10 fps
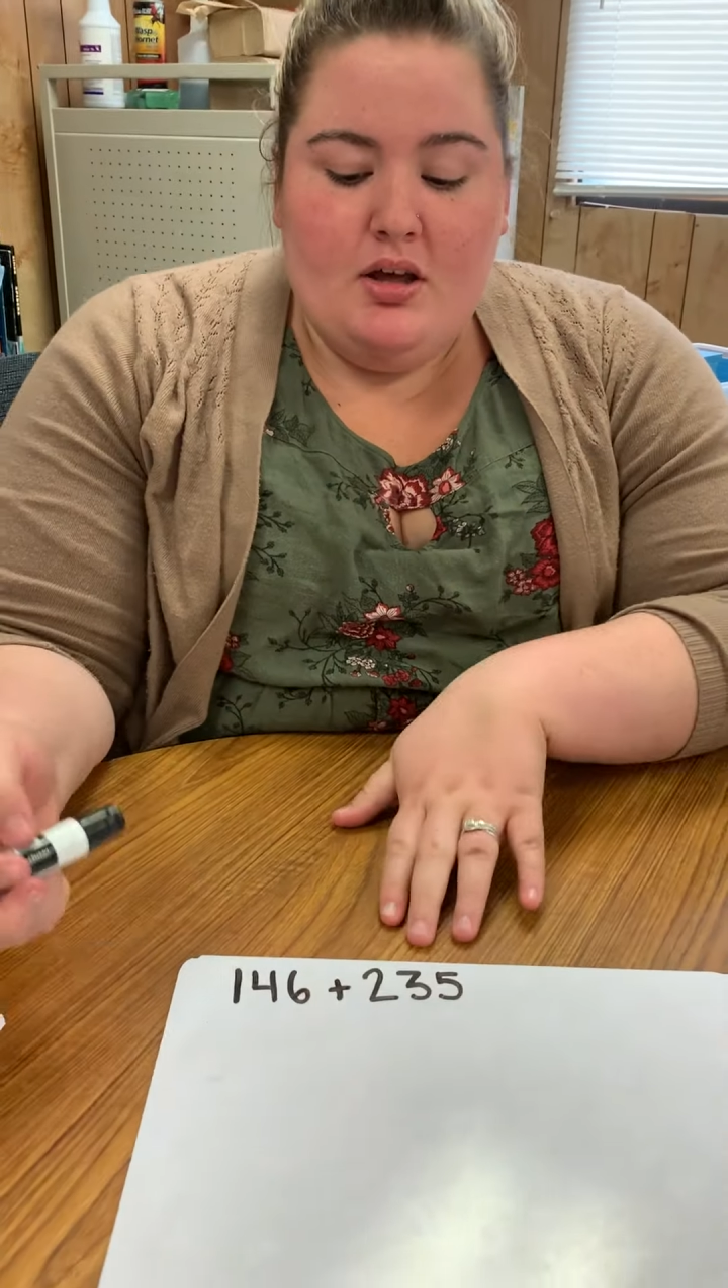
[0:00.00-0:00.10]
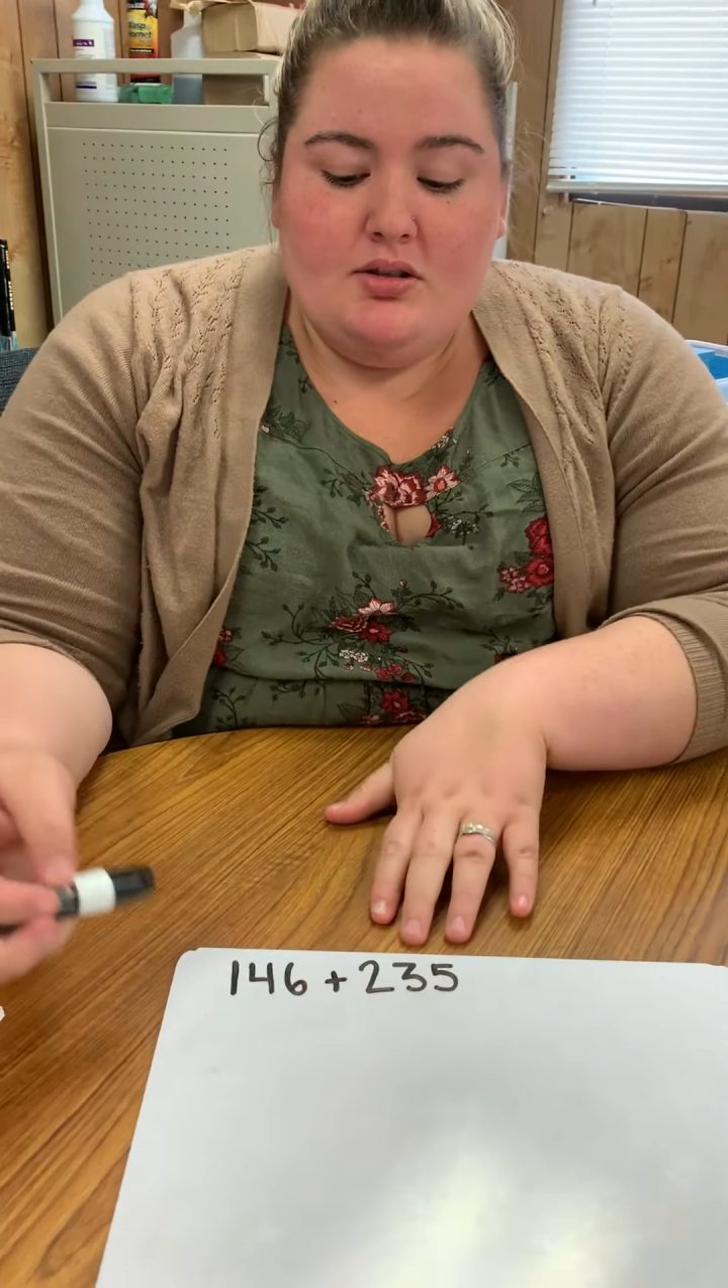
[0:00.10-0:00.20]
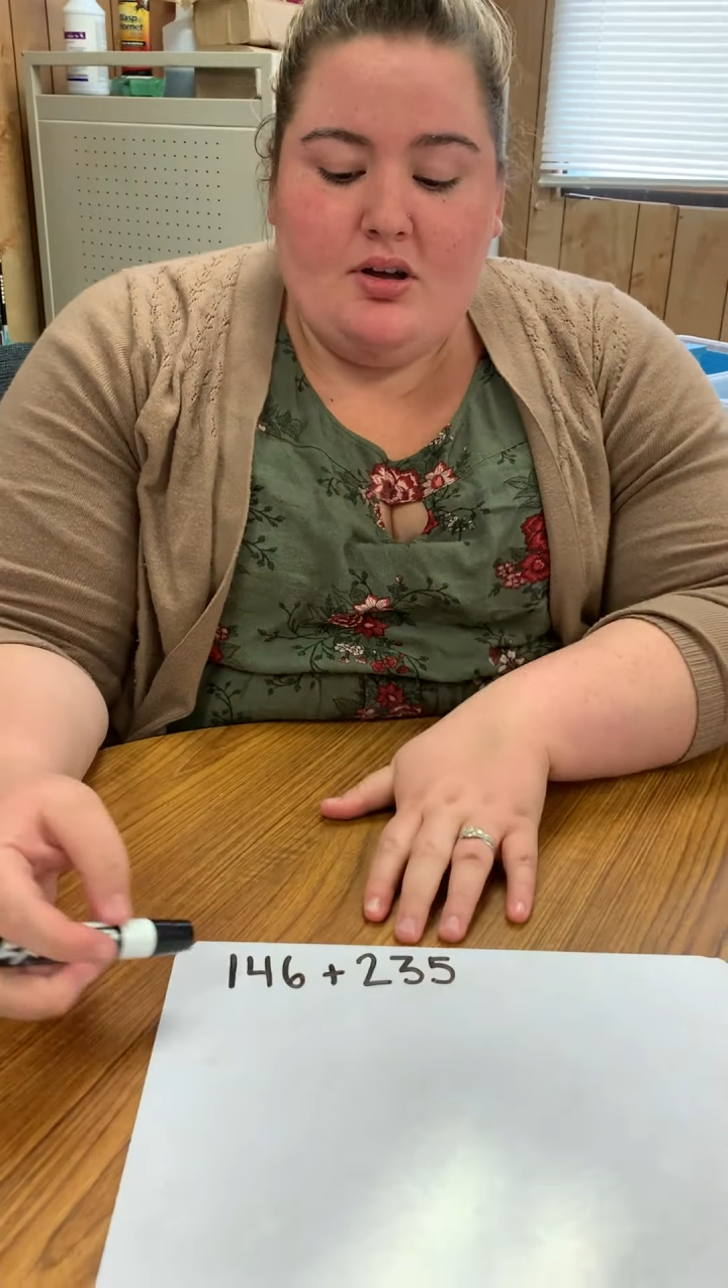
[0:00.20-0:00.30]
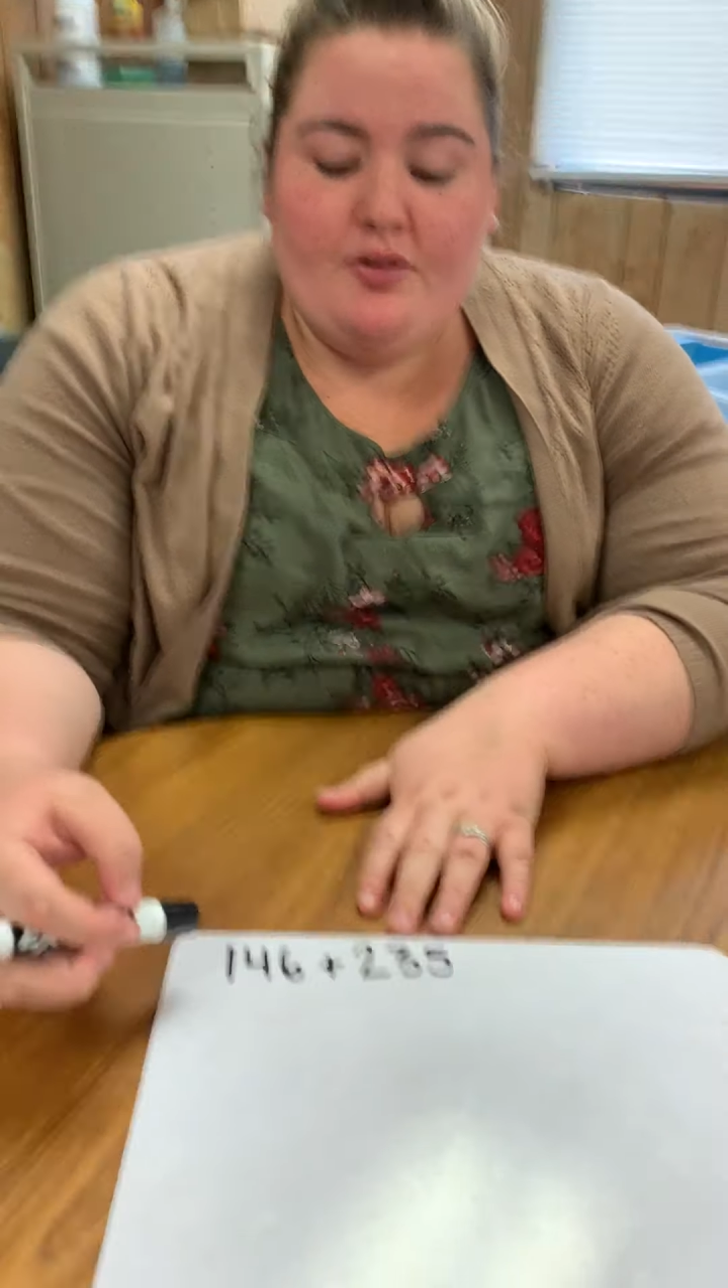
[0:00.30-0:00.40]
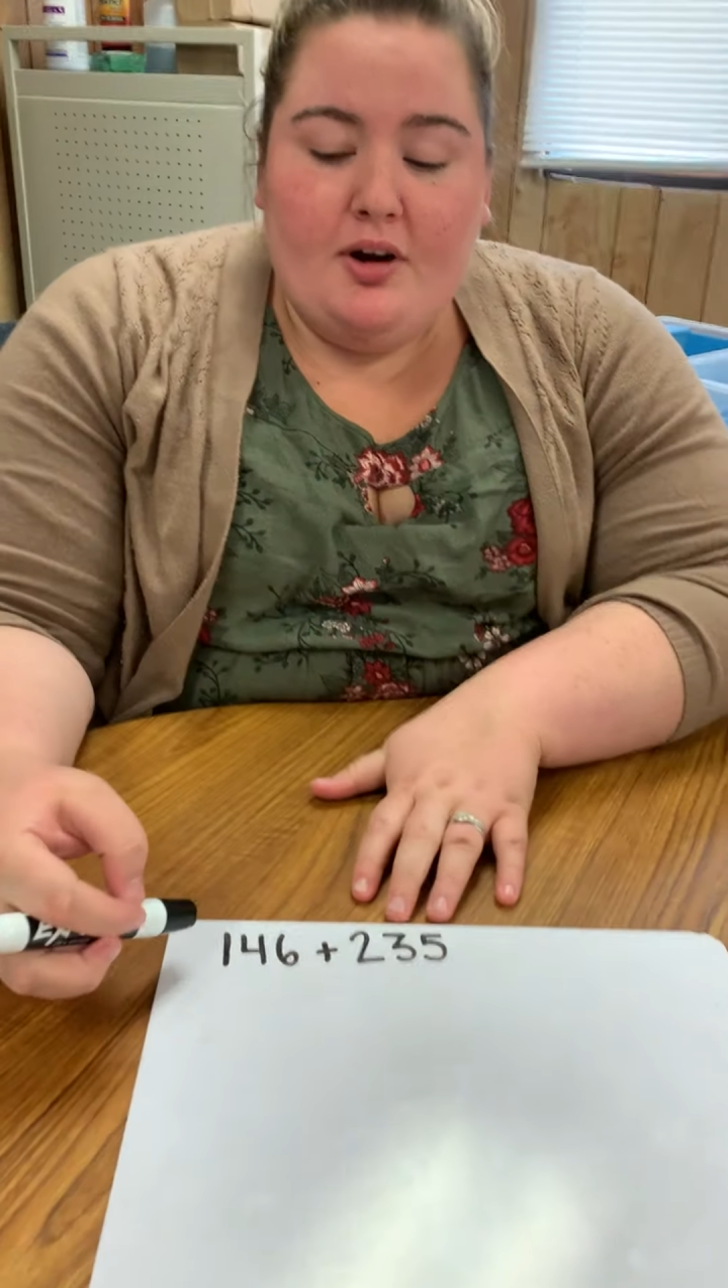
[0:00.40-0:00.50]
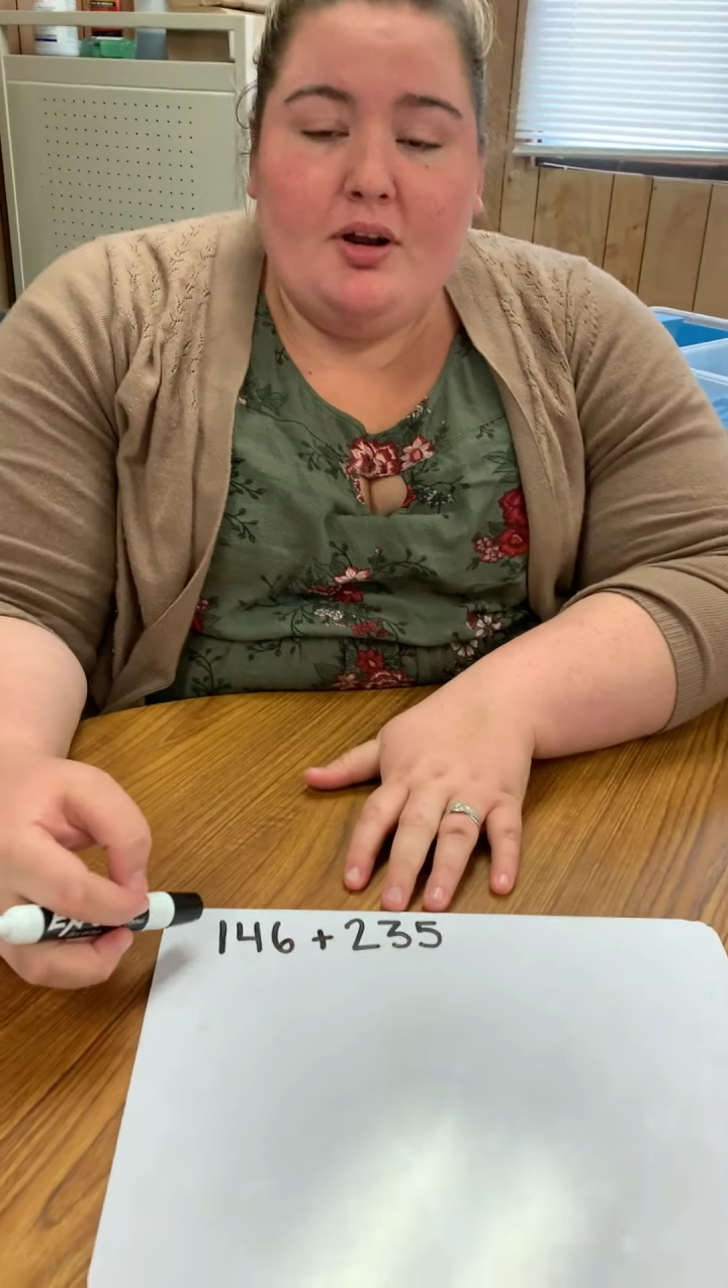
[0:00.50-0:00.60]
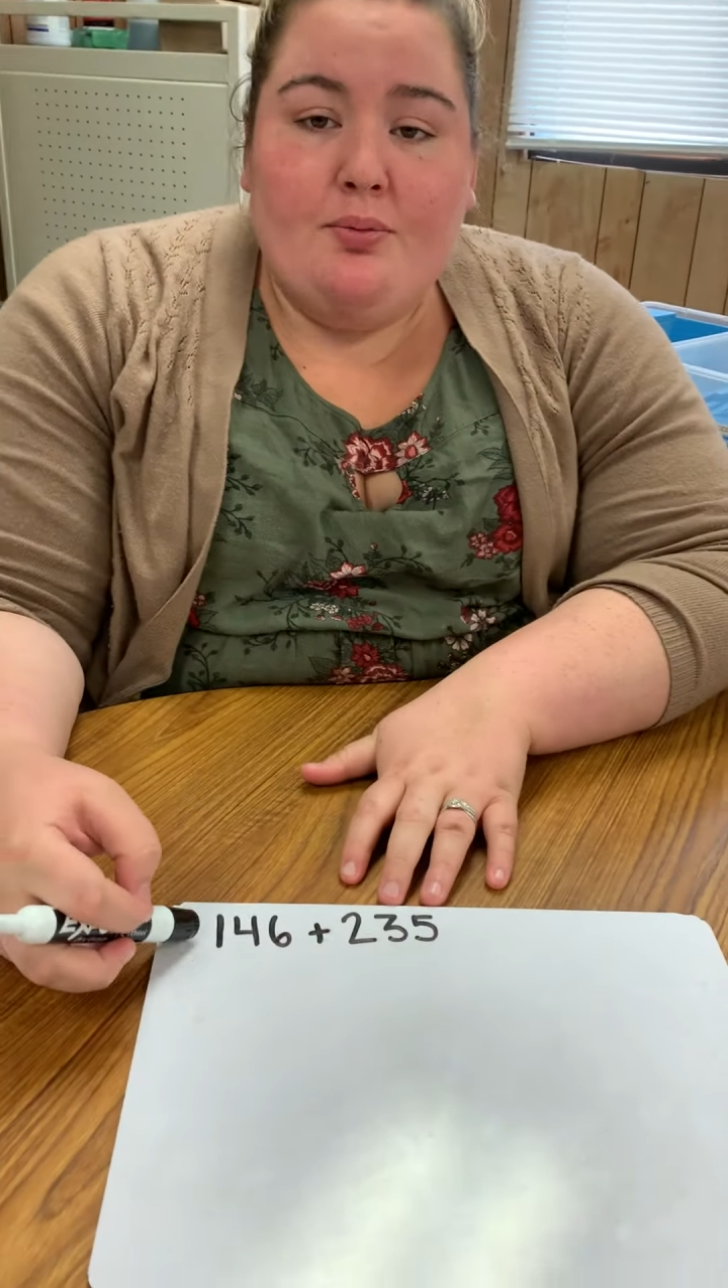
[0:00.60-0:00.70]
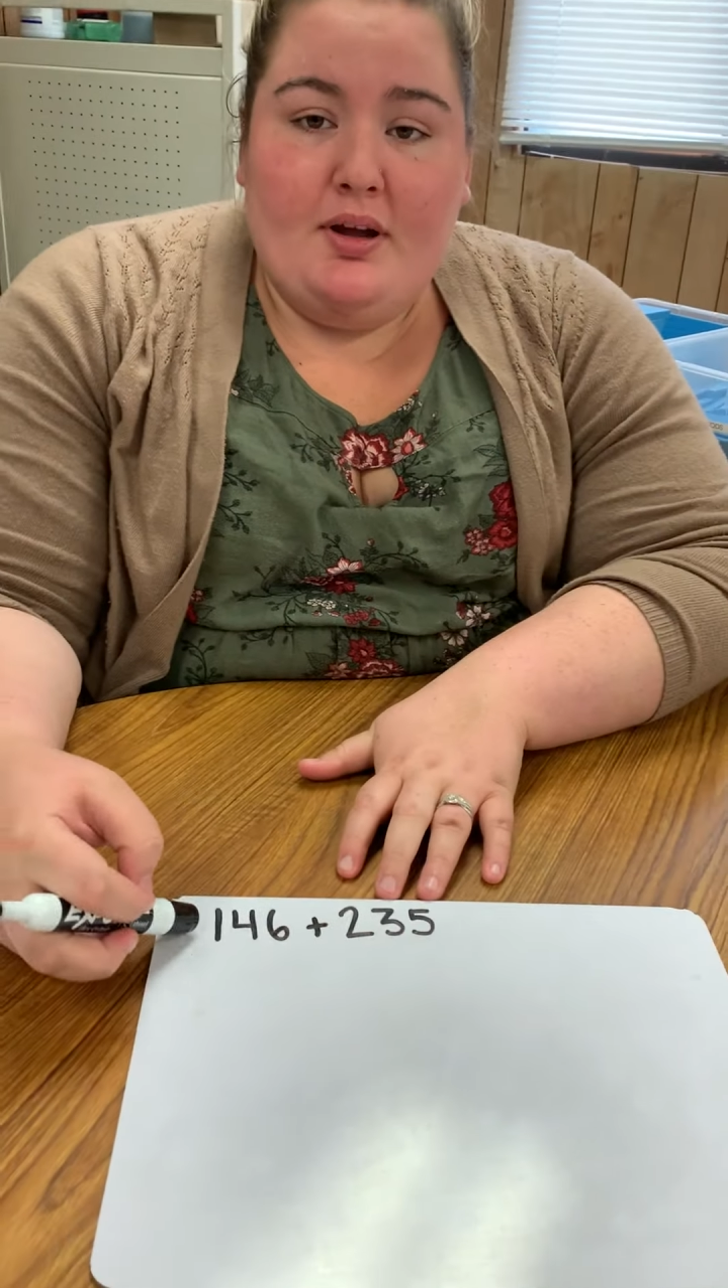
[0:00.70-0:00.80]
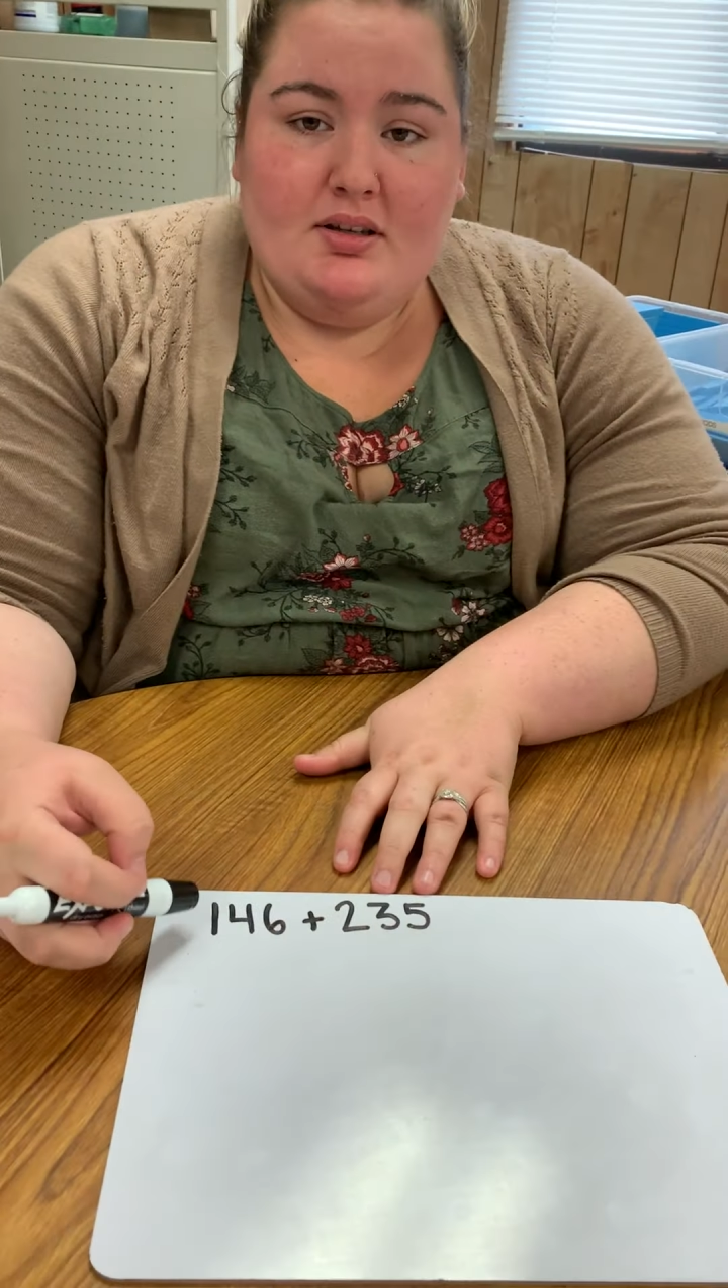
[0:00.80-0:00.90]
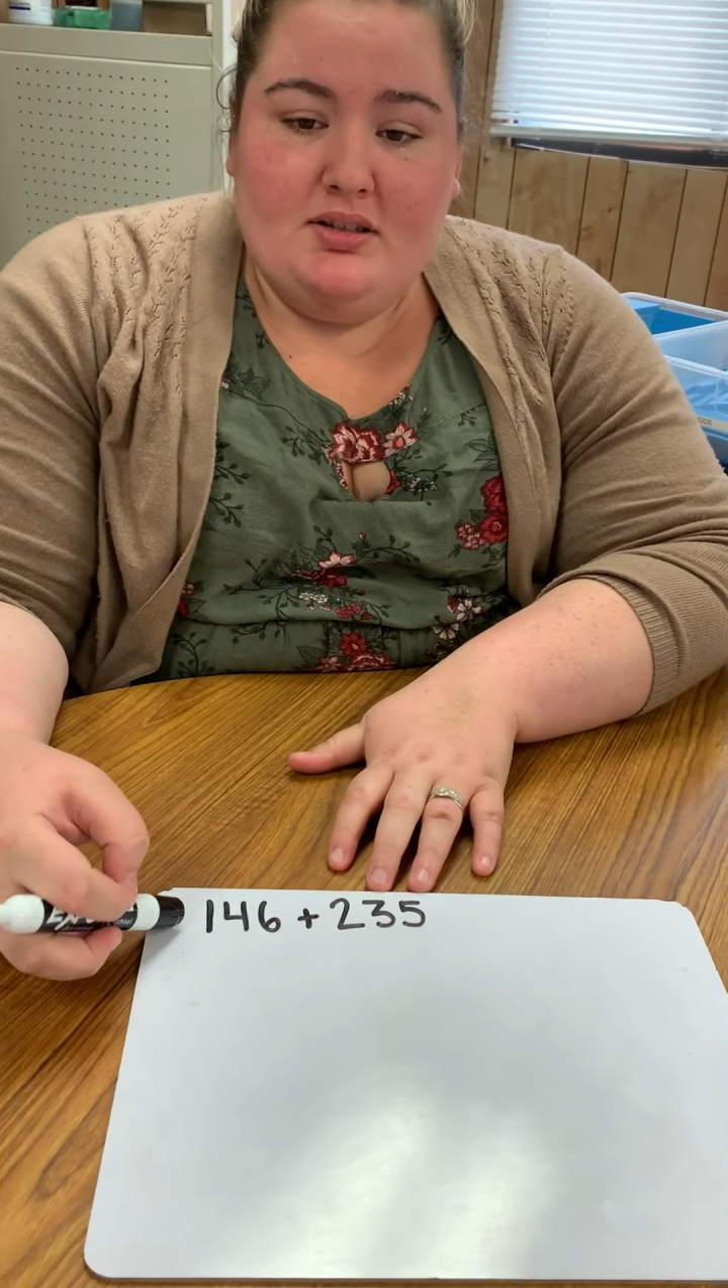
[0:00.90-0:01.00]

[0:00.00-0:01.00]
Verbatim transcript: So I've already written